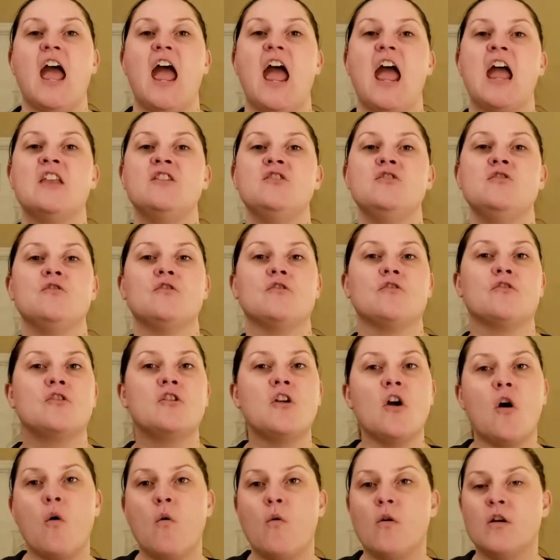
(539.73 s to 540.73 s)
and you're
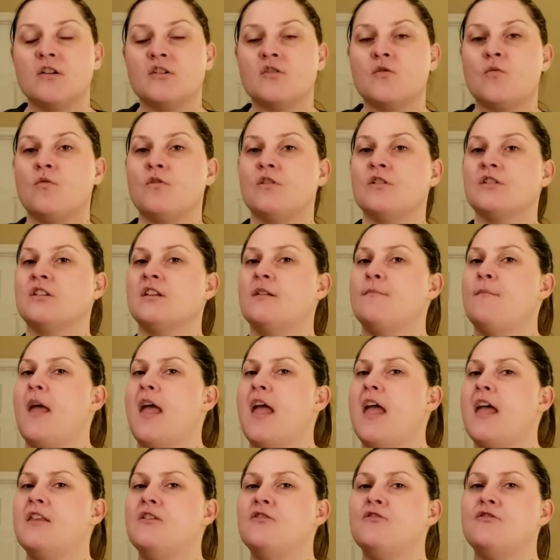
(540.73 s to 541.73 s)
going towards them
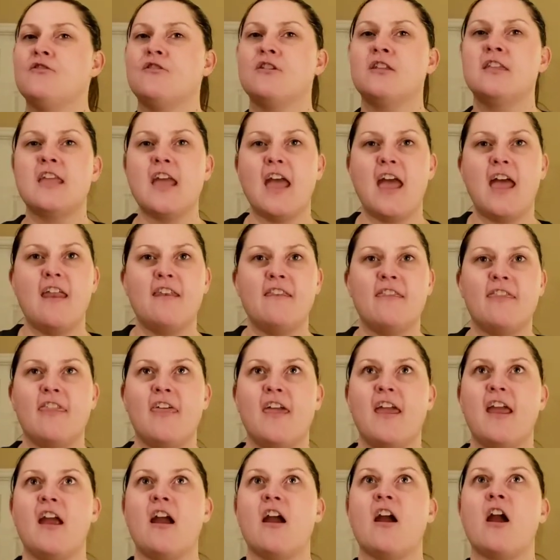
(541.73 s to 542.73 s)
and you're getting
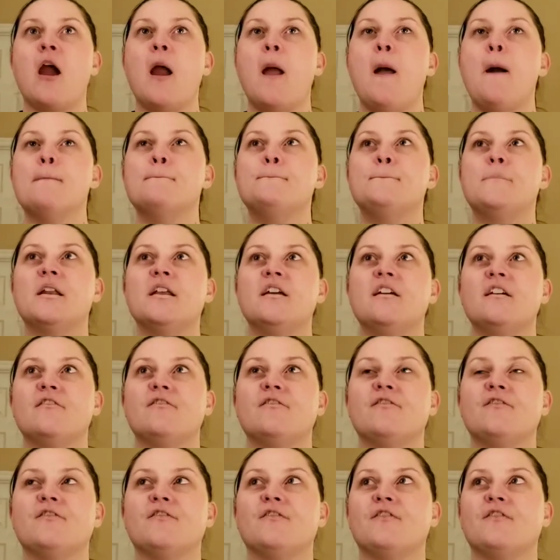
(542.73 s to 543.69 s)
there, but if,